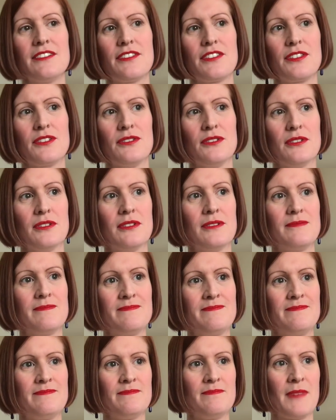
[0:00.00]
of thought
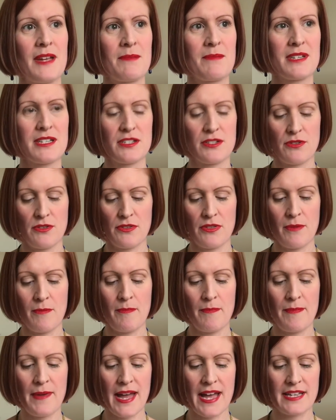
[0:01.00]
maybe it's not the
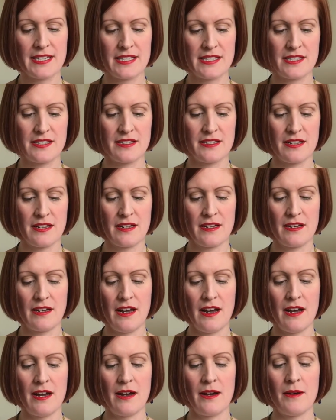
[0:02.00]
best
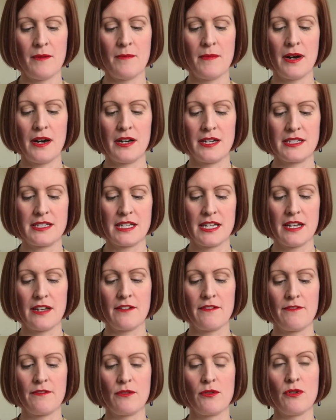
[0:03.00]
idea
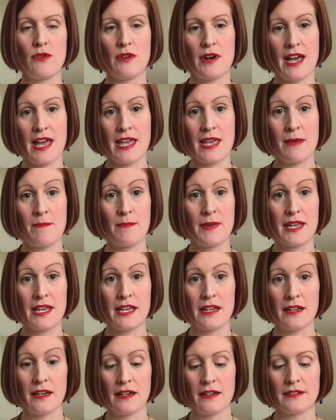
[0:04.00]
for a
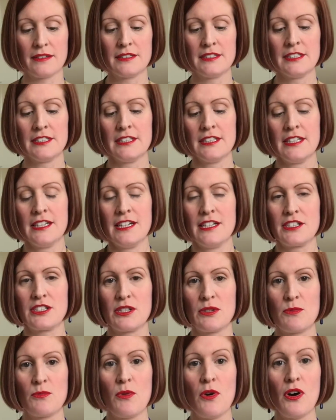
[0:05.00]
beginner.
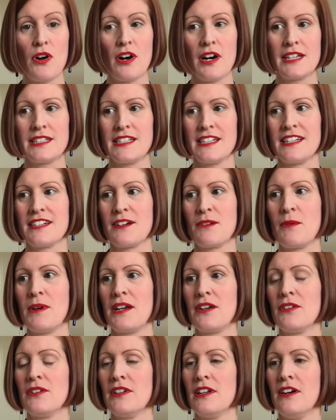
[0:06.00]
So what I did, I
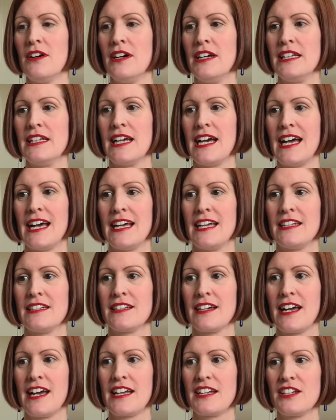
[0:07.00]
went online and
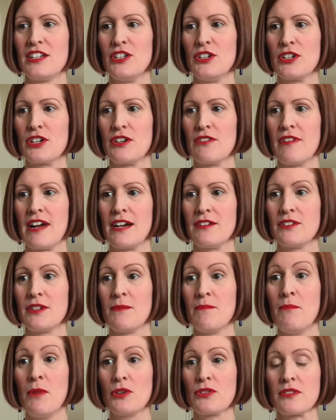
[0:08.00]
I had a look around
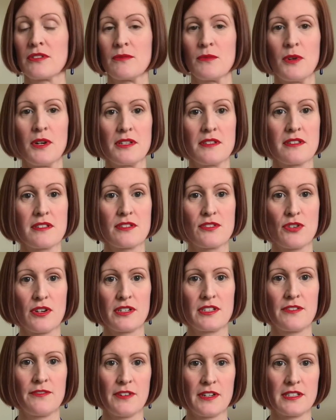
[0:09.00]
at modern ones,
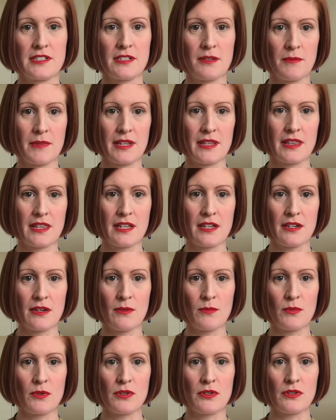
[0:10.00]
trying to find something
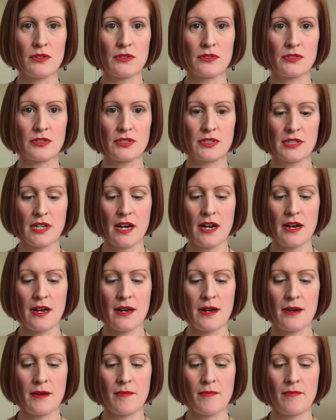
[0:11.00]
that was
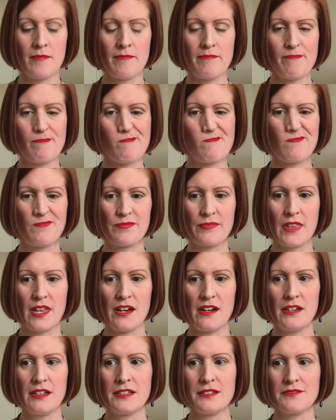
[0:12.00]
kind
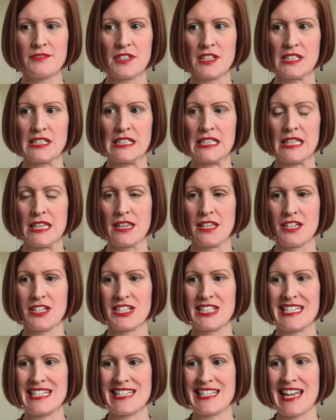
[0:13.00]
of
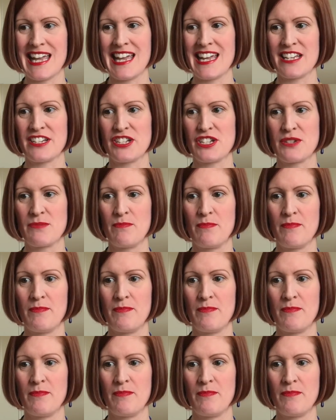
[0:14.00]
1930s-ish,